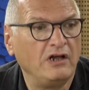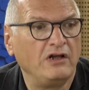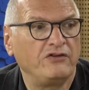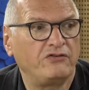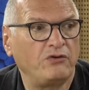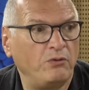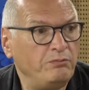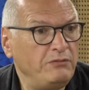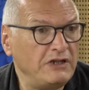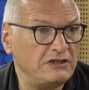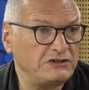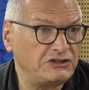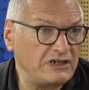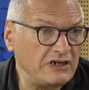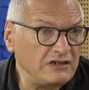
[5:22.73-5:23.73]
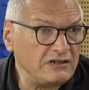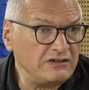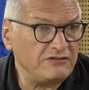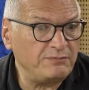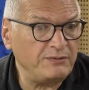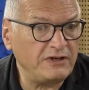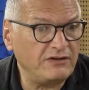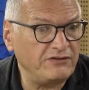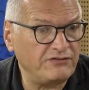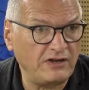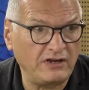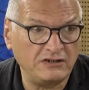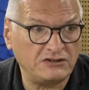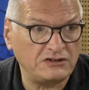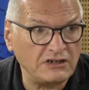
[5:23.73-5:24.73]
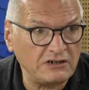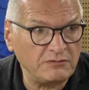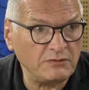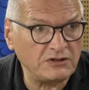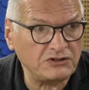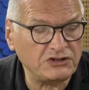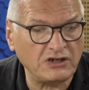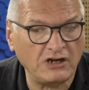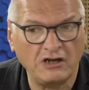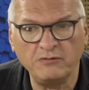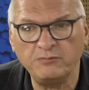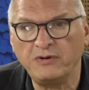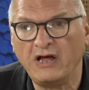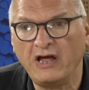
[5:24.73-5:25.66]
So militarily speaking, they're in terrible shape,